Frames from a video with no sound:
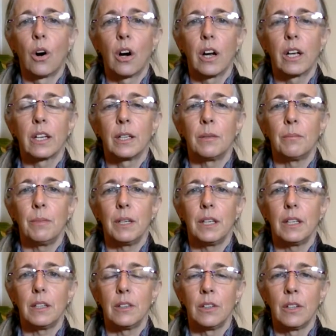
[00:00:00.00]
it can
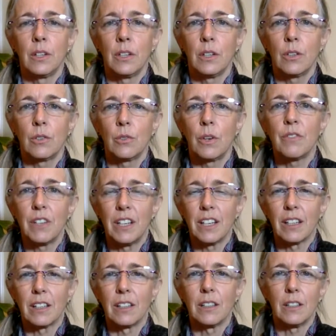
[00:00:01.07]
be
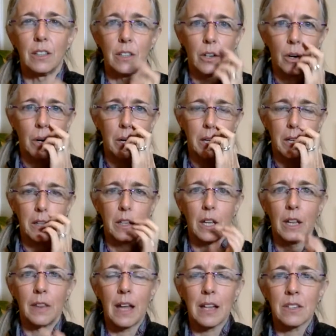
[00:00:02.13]
riveting, you know,
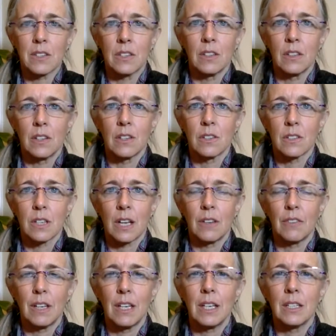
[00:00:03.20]
and that's in this kind
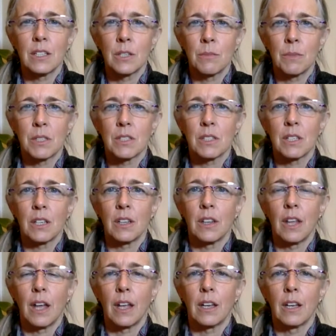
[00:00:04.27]
of intimacy
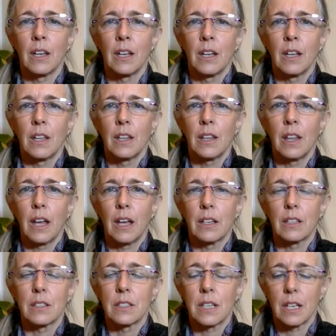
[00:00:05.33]
that
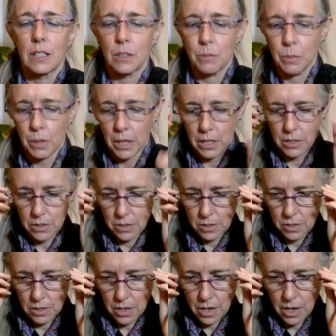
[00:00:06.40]
takes
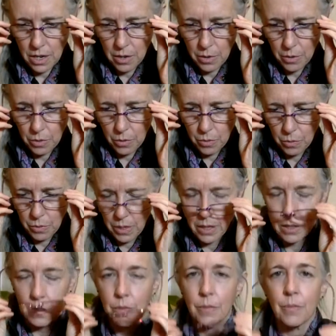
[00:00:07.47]
place
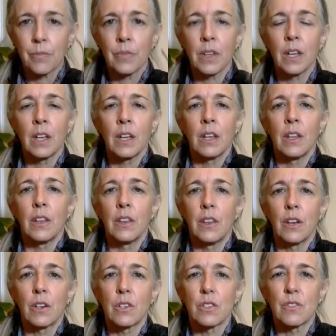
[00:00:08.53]
when
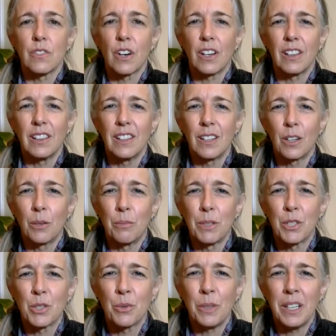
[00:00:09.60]
there's very little
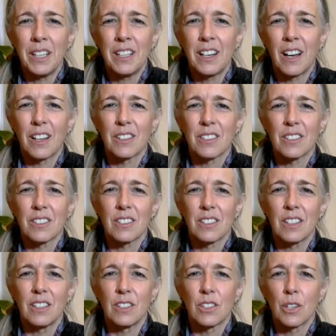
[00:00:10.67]
between us
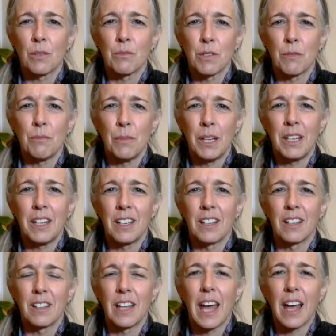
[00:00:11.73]
in terms of
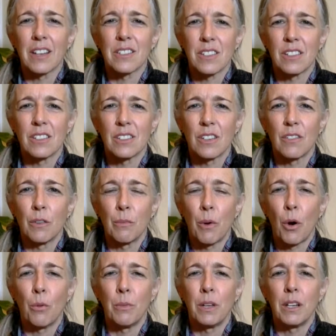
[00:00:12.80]
meeting the essence of the
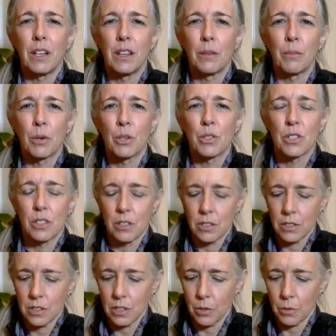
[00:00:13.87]
moment and the person
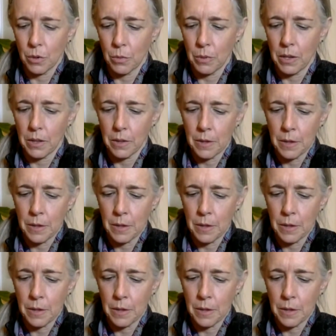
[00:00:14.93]
that we're with.